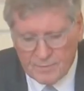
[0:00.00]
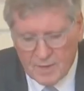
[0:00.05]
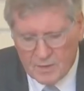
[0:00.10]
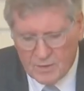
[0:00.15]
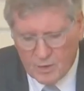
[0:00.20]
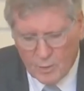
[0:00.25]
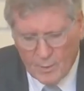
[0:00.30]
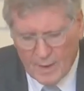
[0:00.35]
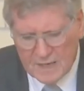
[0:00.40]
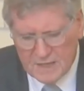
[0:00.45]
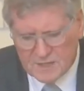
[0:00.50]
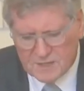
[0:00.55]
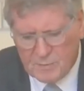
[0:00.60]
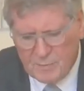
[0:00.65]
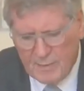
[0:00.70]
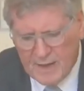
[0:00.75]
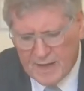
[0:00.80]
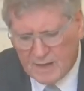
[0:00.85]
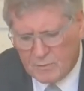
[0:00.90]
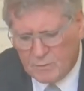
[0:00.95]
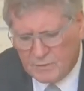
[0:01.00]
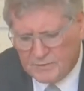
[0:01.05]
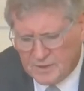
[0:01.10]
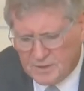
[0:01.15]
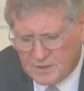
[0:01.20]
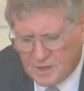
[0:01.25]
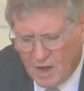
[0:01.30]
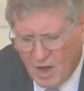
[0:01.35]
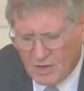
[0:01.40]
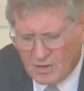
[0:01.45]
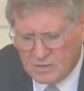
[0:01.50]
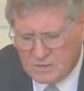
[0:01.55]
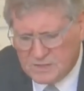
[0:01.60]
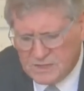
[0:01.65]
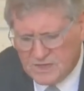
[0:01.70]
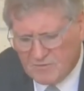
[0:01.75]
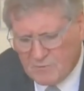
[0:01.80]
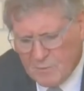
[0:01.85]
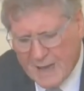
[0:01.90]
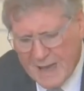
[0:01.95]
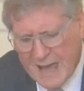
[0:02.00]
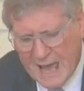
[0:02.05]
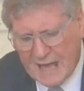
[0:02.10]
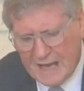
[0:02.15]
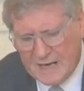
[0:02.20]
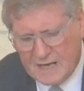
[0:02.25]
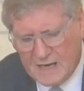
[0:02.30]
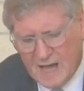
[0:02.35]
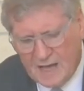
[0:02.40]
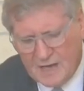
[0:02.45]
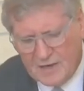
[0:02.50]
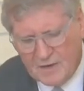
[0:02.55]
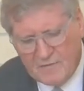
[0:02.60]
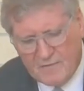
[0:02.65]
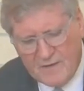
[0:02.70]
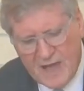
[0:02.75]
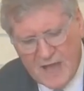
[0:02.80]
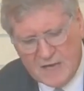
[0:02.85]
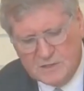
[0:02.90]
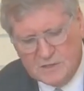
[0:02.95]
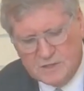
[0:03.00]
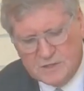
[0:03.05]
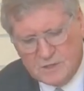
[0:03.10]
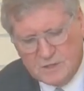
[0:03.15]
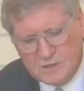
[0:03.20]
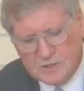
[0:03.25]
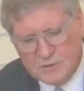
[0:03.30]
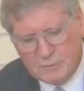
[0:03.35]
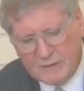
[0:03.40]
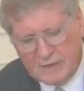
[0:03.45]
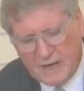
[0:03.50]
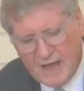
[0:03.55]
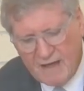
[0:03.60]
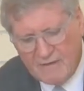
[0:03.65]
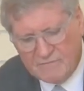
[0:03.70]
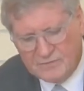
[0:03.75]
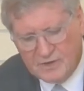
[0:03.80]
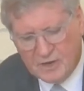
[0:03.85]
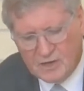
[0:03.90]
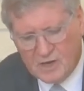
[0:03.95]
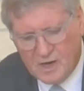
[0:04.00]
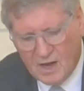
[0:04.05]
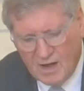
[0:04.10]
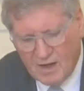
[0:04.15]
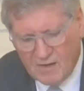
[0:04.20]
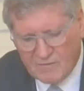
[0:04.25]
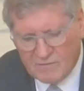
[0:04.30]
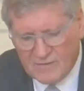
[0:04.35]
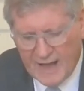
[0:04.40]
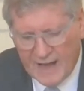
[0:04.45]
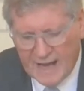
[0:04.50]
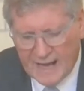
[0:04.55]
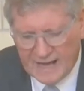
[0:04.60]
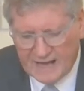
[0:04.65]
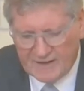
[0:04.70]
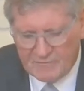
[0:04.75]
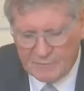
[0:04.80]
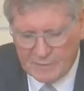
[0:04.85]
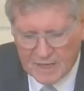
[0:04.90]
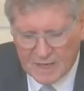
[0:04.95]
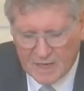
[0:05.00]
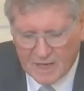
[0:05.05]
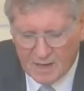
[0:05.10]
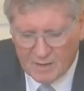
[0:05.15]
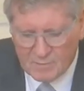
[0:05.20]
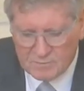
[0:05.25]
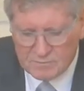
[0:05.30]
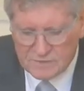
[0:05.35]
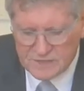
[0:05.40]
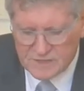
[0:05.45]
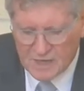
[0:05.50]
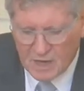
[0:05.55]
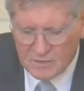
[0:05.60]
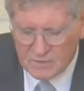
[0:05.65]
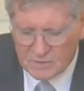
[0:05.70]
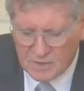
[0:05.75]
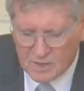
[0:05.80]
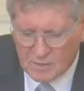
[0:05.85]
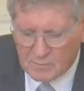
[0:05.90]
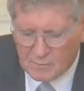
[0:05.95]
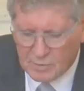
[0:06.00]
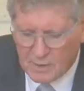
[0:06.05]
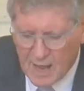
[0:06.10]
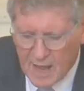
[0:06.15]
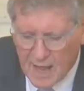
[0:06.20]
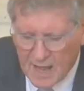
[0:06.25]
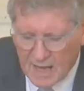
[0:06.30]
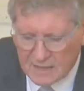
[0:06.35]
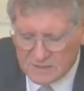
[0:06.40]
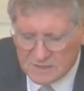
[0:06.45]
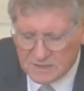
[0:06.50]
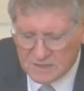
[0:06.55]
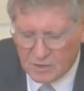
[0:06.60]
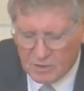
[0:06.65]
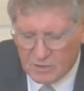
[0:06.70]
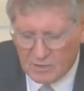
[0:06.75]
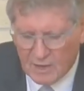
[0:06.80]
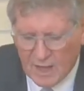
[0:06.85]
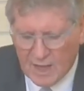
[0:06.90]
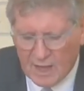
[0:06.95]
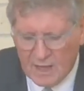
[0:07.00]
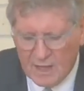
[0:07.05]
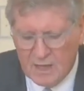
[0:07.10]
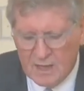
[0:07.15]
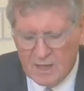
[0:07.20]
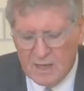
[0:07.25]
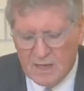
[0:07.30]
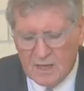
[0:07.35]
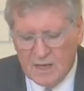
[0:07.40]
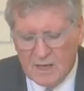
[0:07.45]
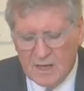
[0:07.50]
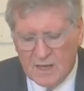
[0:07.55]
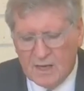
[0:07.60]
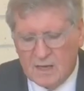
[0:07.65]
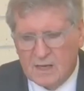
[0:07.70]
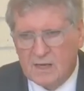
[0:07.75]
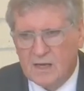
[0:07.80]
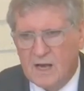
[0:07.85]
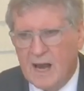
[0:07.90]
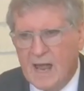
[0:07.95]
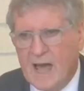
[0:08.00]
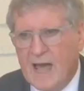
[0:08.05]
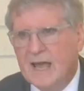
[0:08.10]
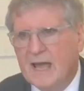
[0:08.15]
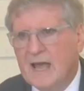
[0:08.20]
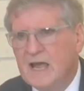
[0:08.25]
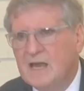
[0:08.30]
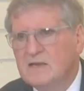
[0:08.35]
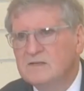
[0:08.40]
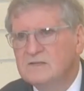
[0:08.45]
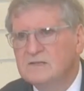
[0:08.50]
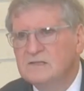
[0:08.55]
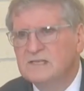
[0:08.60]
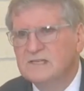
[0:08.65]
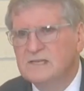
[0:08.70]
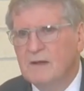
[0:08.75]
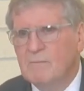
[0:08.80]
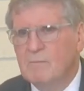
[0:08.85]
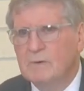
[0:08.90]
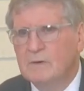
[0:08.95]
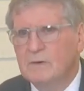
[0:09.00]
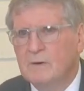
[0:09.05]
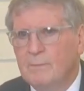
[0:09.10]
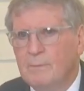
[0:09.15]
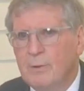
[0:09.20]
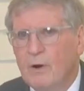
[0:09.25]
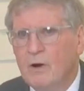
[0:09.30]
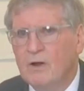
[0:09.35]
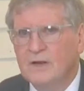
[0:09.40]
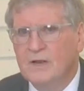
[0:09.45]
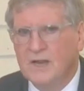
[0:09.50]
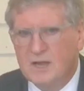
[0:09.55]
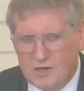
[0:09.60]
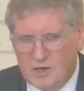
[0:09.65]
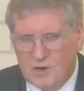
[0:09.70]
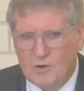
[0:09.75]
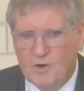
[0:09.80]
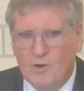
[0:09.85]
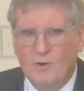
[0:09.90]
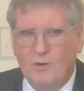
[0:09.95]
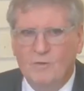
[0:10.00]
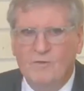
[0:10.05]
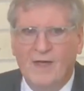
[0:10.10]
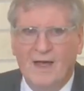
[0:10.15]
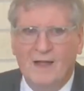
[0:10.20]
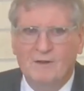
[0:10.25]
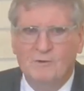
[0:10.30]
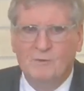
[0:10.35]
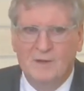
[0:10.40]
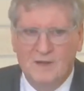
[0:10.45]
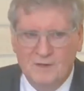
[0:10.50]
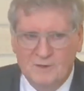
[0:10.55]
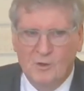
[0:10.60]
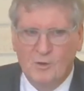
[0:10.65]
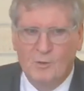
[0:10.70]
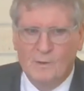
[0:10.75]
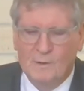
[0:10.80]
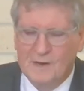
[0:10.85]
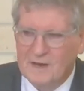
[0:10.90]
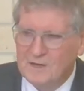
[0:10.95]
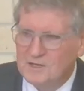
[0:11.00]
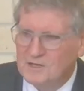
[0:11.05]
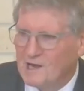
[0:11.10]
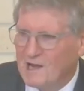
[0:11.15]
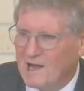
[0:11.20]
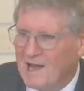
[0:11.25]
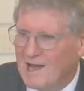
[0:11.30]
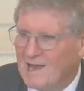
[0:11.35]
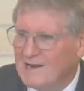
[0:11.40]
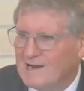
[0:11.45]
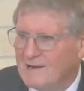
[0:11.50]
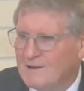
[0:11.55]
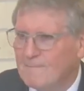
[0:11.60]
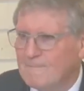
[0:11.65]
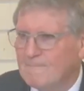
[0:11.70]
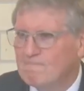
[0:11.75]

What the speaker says: Though I speak with the tongues of men and of angels, but have not love, I have become sounding brass or a clanging cymbal. Paul, did you know that when you were a child?